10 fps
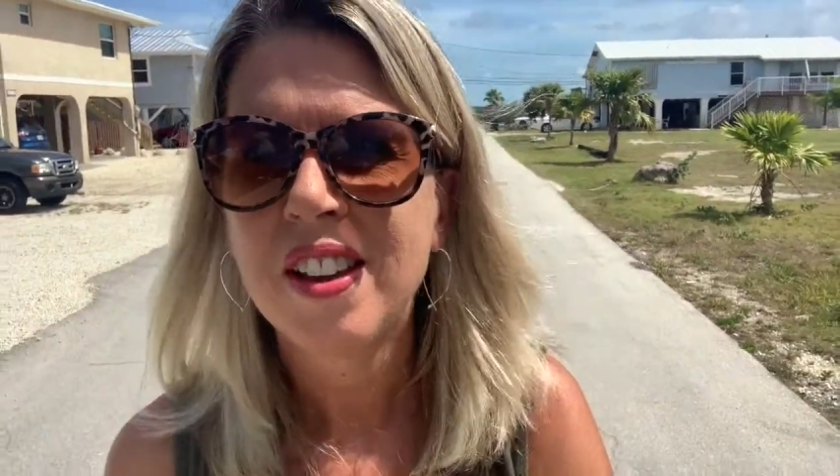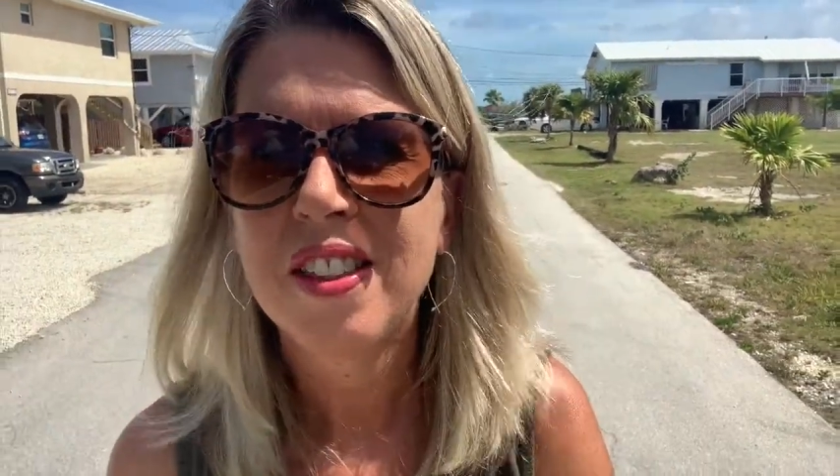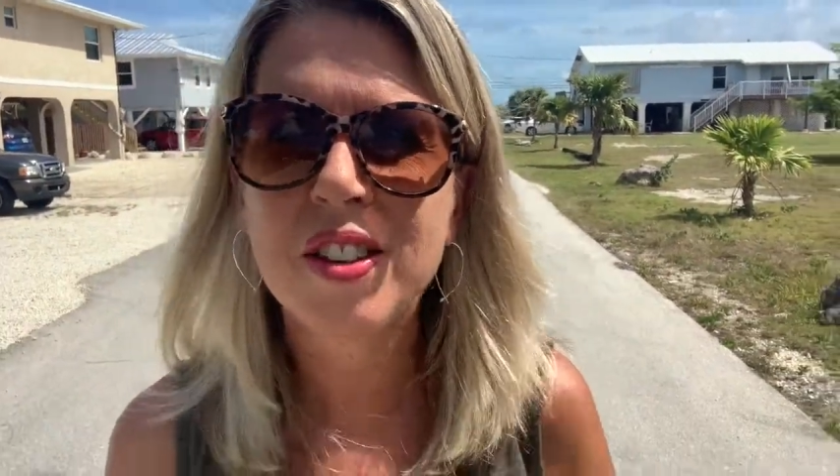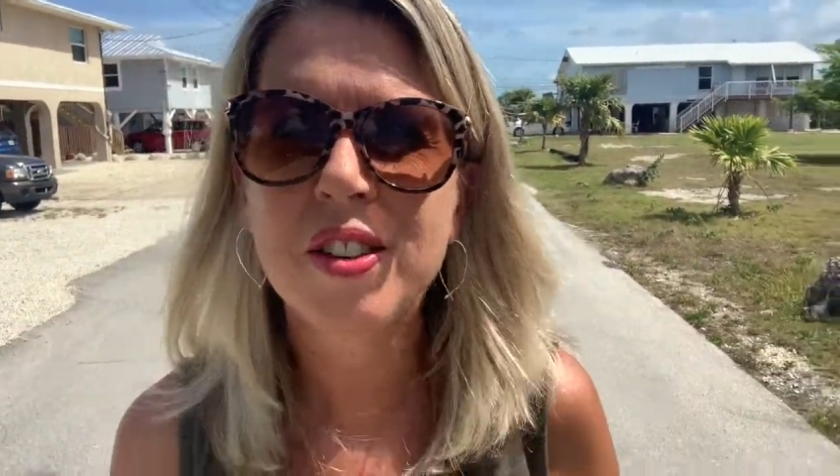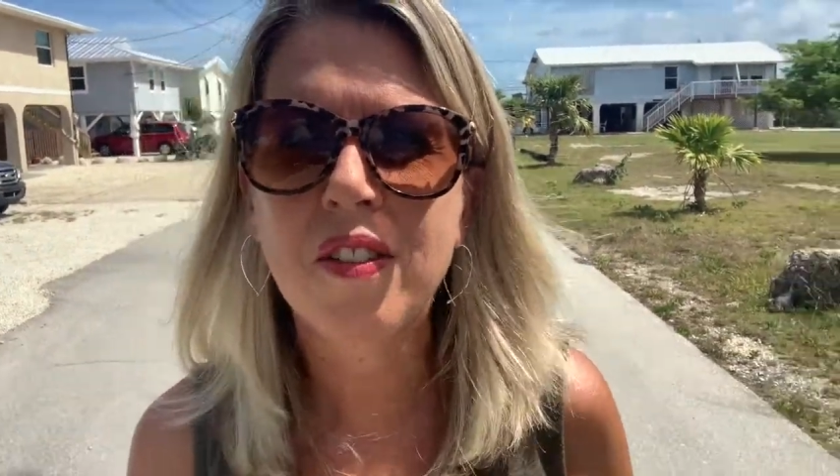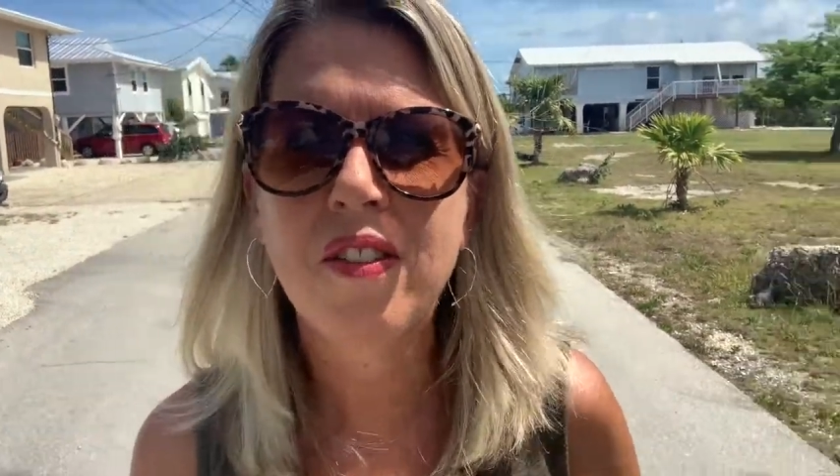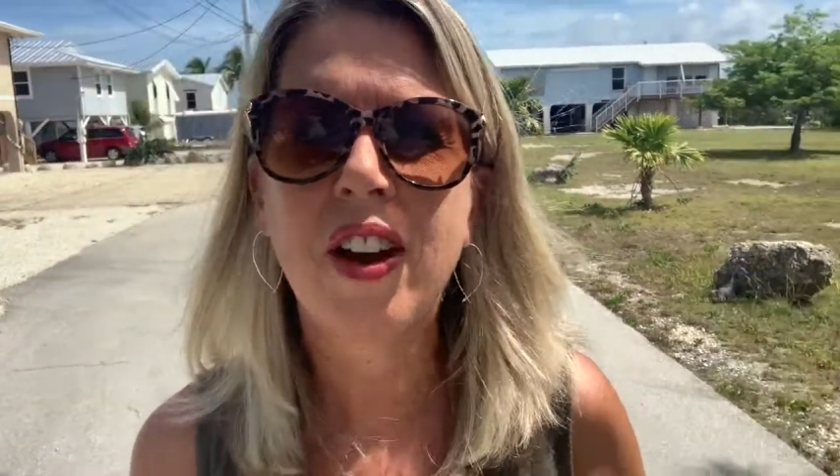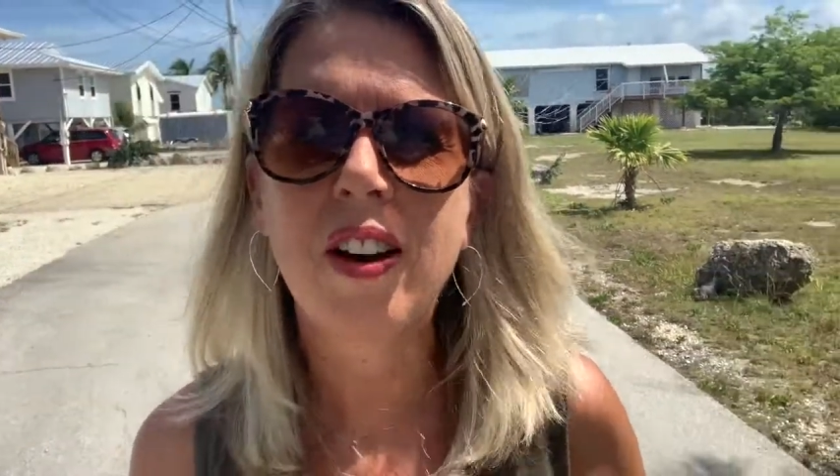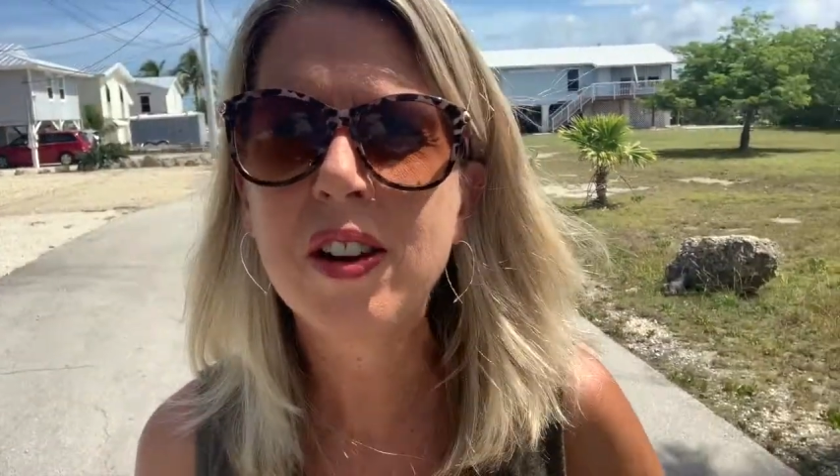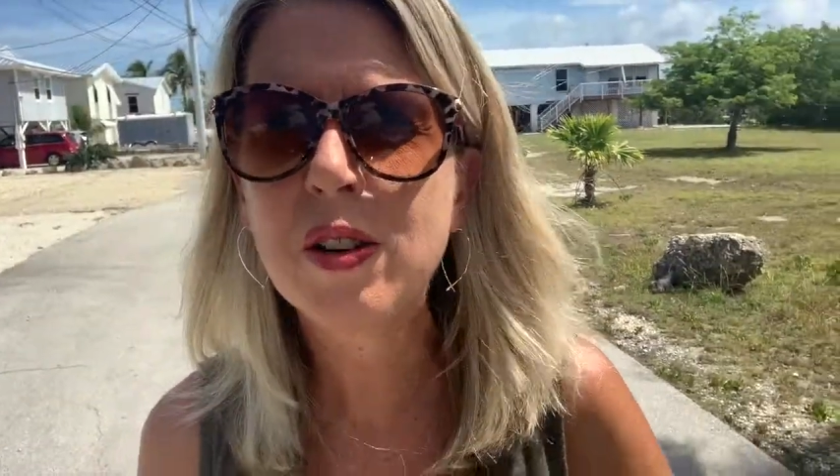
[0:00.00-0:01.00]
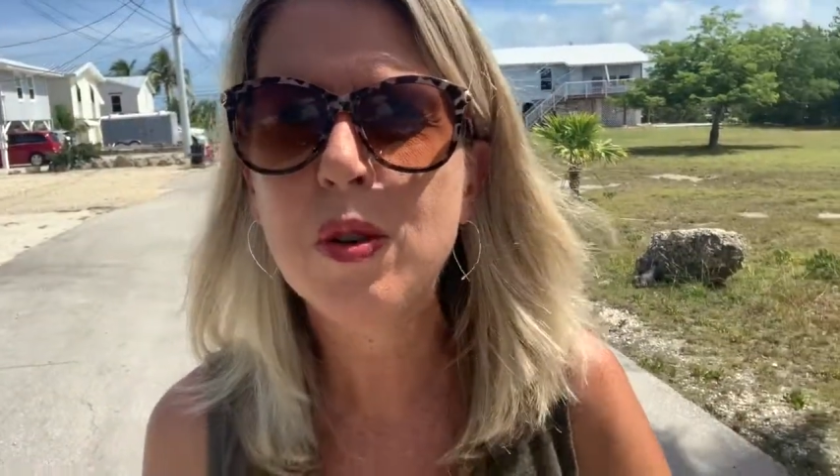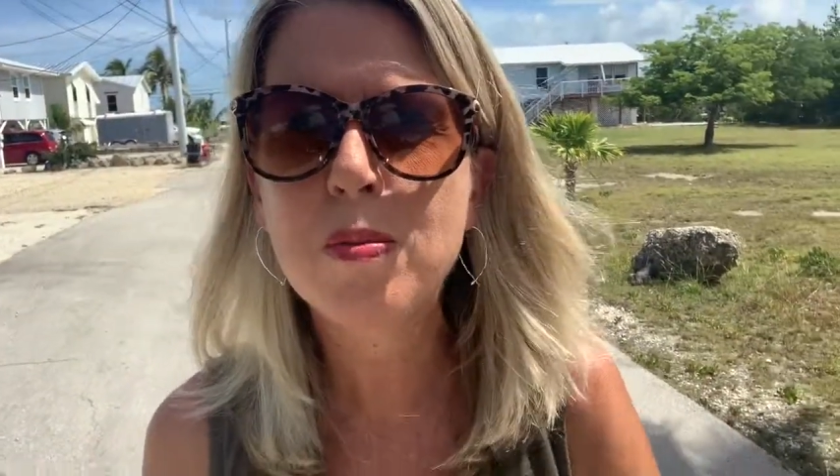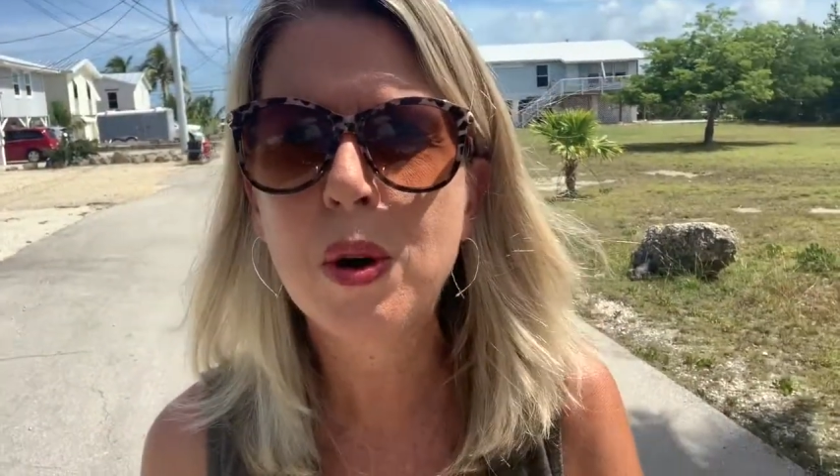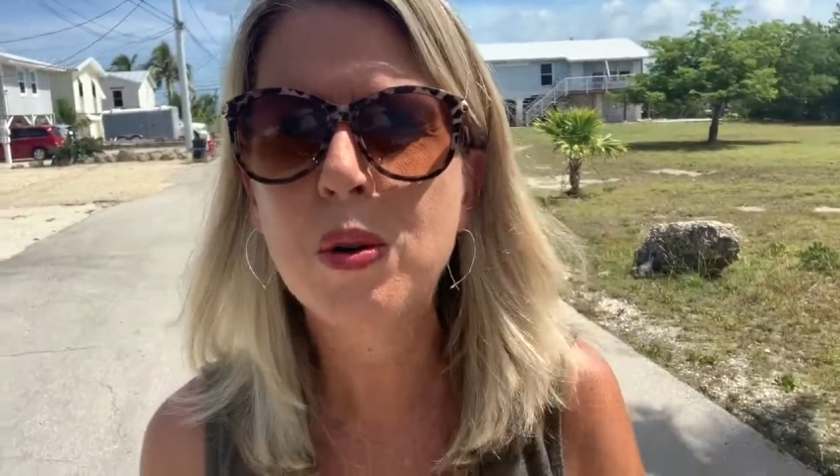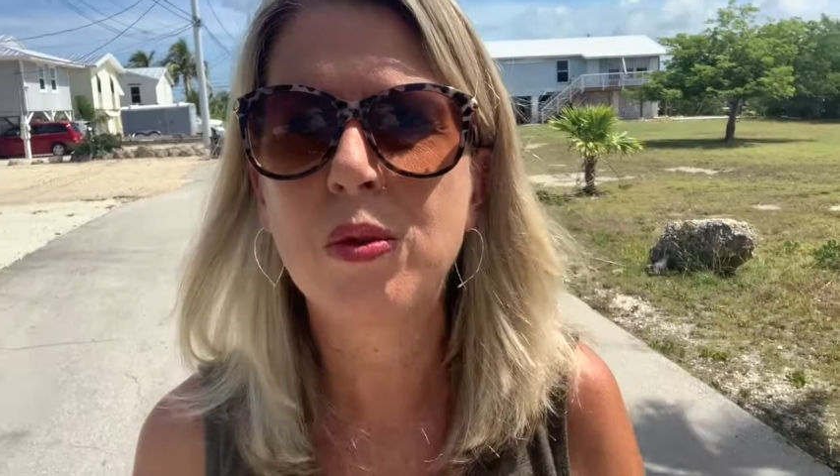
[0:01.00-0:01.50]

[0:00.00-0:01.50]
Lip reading: this very remote